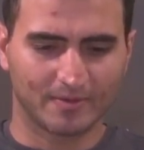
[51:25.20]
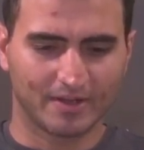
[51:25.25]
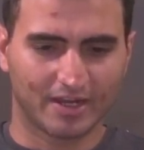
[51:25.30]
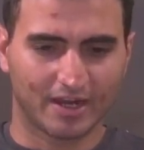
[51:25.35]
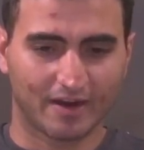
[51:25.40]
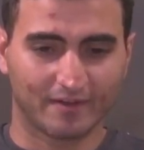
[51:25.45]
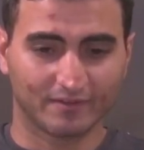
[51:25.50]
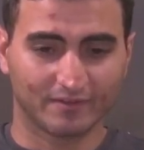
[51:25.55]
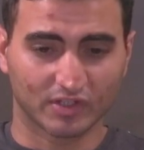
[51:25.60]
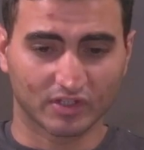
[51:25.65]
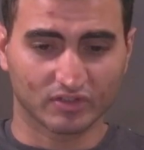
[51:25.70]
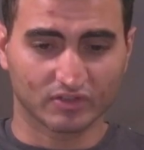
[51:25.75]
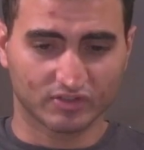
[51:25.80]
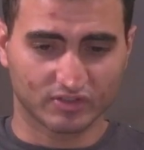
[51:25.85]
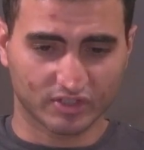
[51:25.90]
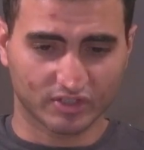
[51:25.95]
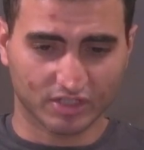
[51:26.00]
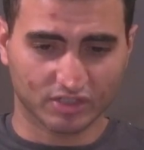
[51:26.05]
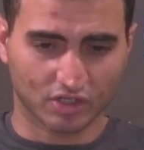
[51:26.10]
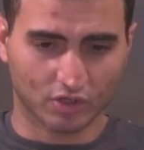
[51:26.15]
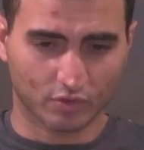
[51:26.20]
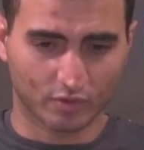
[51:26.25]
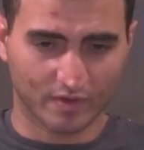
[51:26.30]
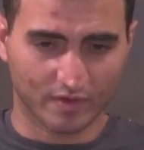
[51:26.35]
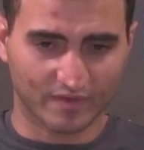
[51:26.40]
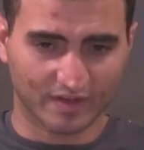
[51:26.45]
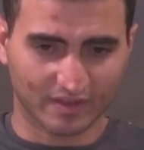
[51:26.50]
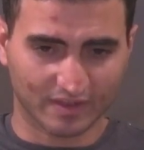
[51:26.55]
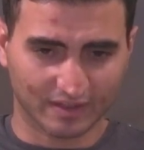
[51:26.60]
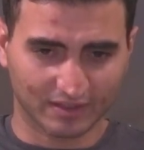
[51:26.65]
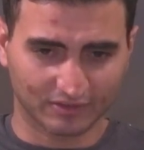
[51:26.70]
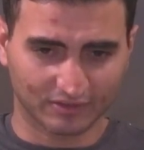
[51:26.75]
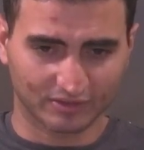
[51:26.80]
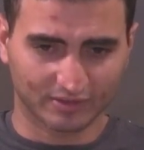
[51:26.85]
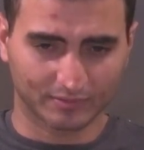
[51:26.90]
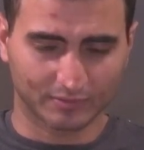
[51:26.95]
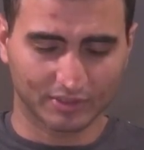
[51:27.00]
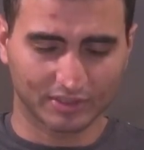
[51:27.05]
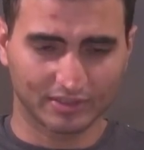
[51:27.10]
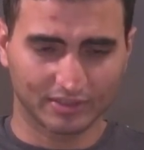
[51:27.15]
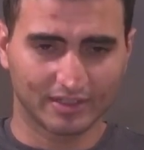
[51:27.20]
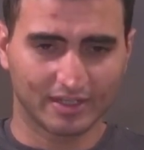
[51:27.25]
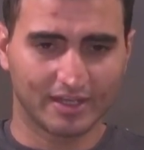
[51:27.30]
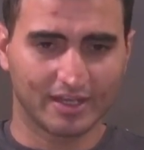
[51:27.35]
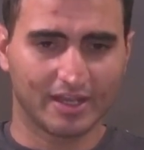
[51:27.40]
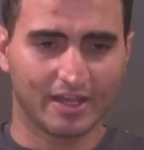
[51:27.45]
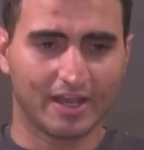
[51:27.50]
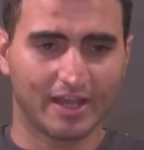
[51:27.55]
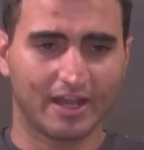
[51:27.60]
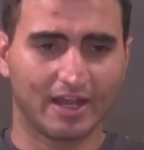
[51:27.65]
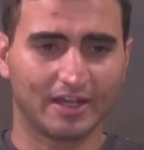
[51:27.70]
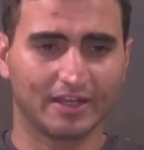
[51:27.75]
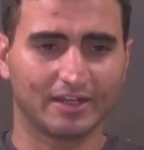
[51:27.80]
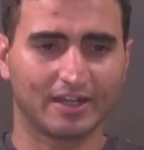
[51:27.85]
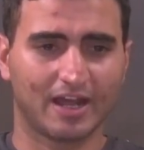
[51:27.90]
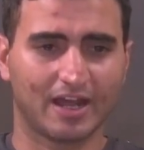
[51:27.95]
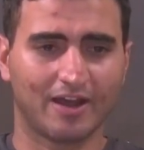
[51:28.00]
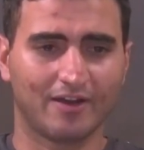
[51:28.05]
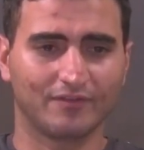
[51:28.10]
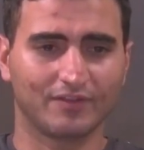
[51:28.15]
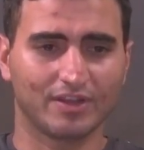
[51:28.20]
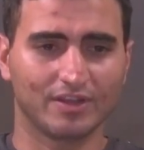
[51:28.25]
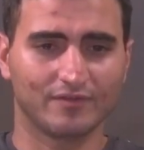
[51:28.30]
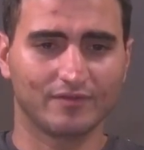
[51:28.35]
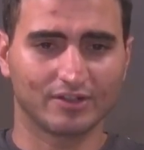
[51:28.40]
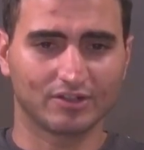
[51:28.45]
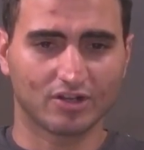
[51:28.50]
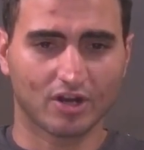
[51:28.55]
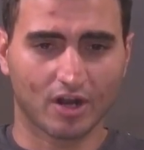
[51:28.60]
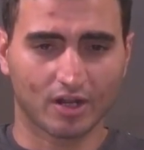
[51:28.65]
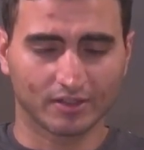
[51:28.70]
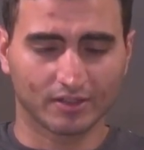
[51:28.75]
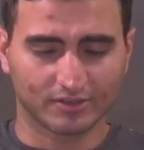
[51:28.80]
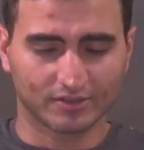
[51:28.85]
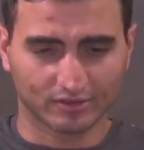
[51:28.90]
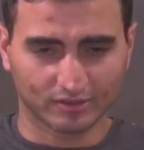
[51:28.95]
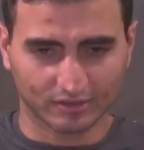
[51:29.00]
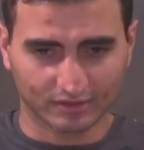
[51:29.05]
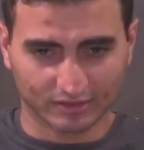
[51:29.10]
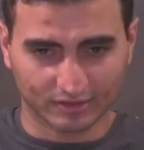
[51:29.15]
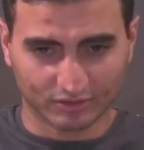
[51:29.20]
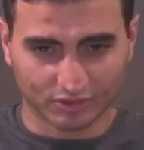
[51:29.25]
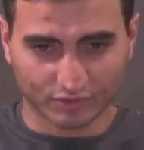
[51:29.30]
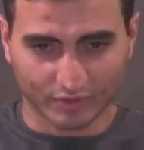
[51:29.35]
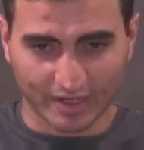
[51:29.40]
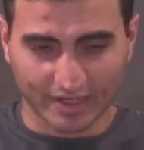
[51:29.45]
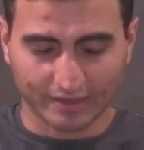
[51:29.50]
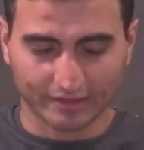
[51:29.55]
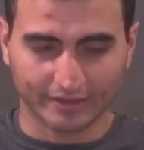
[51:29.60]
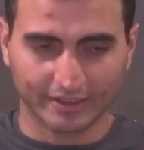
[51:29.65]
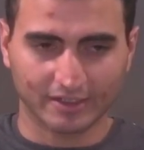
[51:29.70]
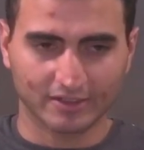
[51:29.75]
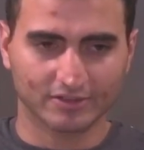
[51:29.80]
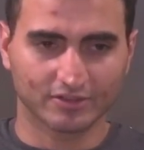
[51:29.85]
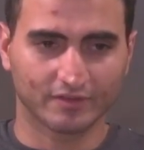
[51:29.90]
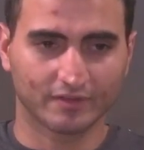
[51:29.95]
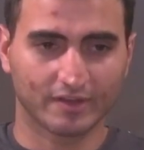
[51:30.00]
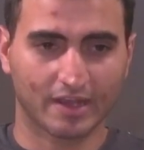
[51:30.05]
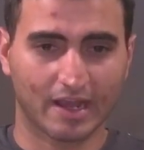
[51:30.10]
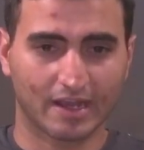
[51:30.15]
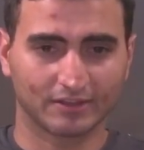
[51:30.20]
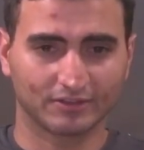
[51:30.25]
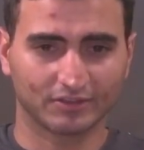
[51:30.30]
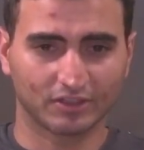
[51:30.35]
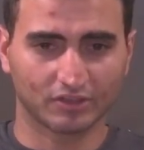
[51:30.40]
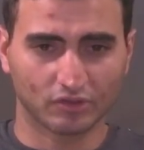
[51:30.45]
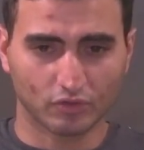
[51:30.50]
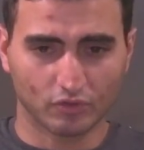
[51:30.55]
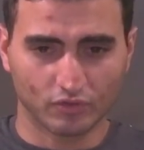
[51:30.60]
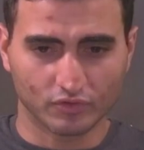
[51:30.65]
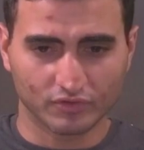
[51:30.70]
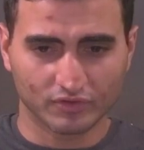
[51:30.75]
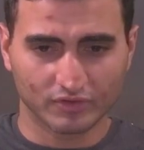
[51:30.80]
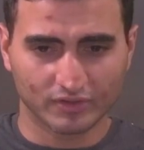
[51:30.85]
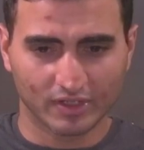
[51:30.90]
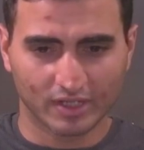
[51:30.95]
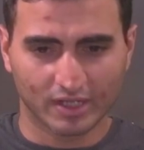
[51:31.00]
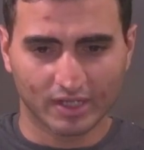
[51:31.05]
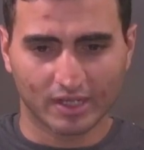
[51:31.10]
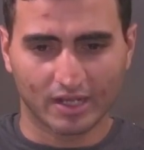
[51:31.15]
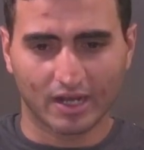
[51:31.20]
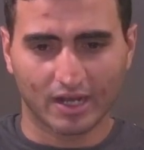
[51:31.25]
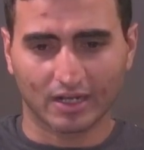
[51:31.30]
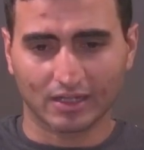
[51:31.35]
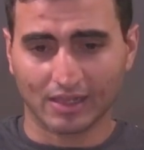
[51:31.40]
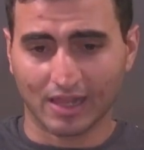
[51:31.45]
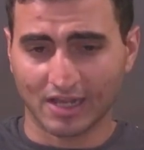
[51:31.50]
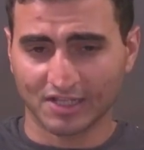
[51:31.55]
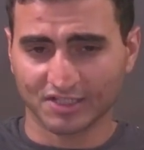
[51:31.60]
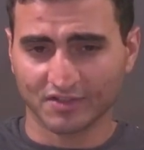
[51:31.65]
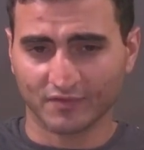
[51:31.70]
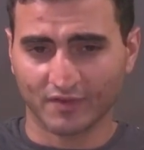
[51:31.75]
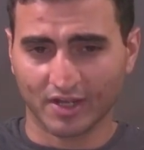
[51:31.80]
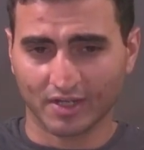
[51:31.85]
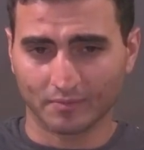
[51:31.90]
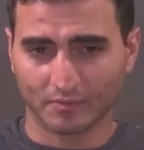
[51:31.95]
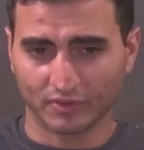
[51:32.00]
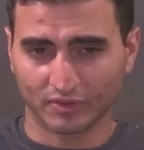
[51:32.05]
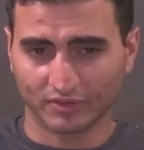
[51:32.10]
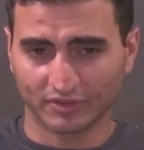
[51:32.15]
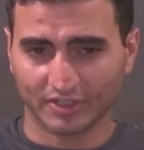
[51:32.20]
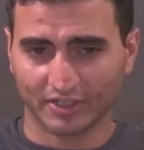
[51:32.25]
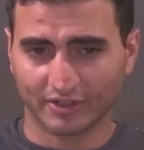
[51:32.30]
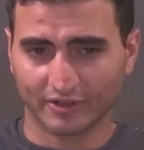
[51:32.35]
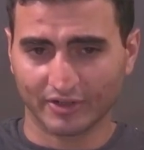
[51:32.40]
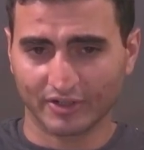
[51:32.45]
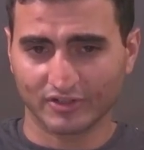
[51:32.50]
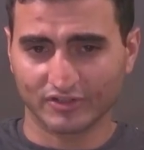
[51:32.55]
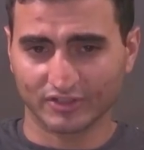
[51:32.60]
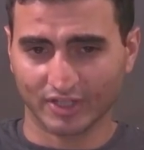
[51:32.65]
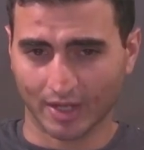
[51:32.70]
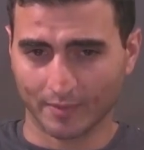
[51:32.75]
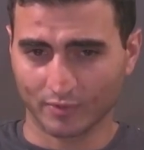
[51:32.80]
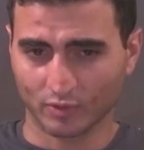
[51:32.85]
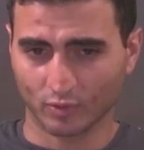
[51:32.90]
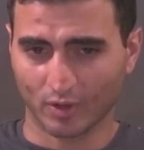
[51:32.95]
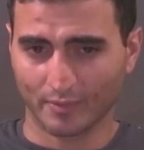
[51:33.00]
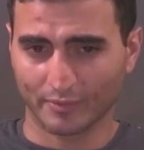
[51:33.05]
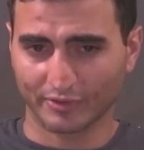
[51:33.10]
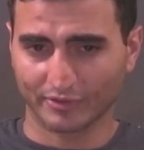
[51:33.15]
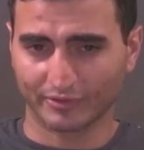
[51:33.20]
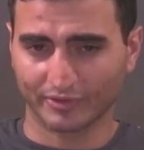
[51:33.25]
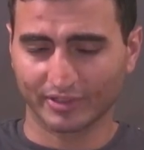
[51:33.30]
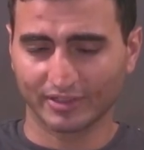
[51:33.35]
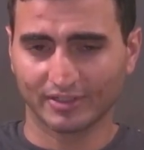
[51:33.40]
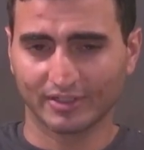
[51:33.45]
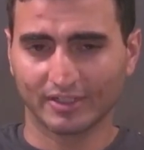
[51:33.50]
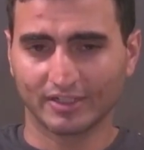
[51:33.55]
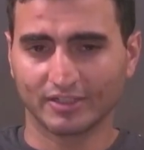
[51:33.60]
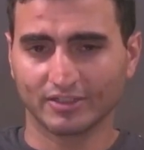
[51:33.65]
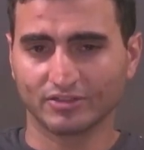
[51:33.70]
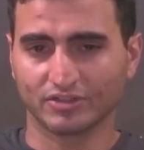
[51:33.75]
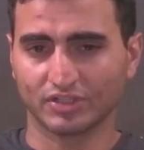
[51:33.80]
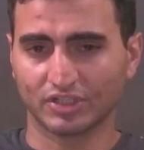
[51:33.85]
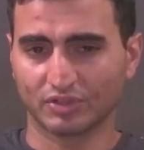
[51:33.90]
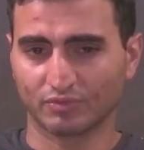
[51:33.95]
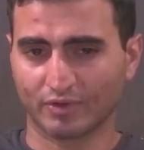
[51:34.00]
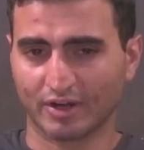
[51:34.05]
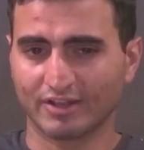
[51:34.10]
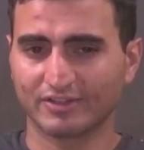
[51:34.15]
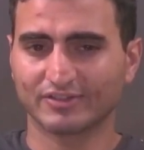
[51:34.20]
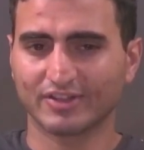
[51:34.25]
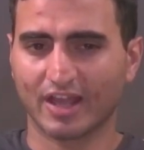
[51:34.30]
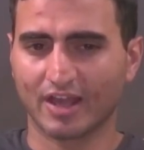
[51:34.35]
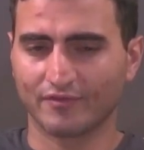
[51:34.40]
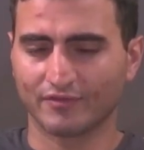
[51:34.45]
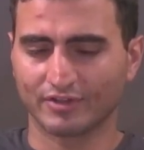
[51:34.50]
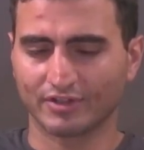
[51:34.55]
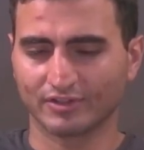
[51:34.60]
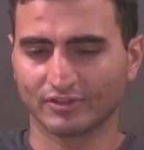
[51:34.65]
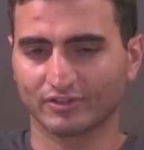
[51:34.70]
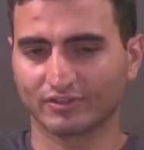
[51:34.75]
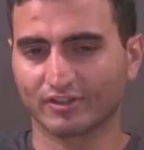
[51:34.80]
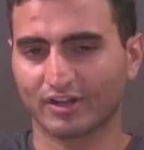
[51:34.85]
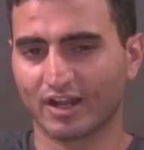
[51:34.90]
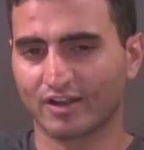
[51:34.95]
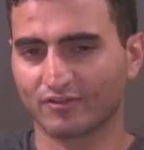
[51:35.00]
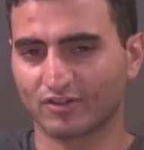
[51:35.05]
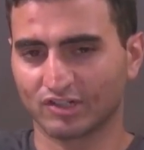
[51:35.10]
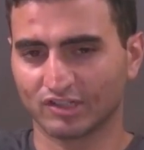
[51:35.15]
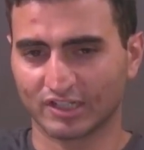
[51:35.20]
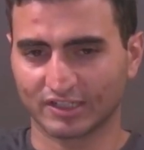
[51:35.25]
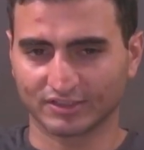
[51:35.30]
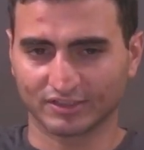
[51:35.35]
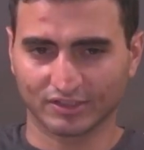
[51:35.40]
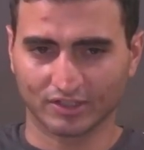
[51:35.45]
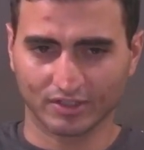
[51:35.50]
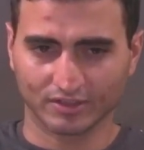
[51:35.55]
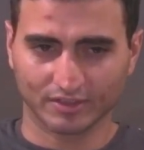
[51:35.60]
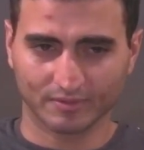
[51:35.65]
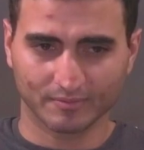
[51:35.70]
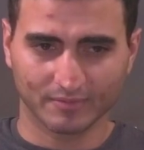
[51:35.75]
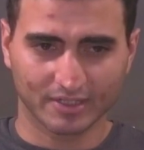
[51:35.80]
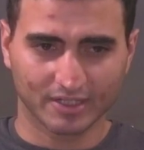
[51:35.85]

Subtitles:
have done such horrific things to me and have even gone to great lengths as to use classified military cyber weaponry to erase evidence that I've collected on them.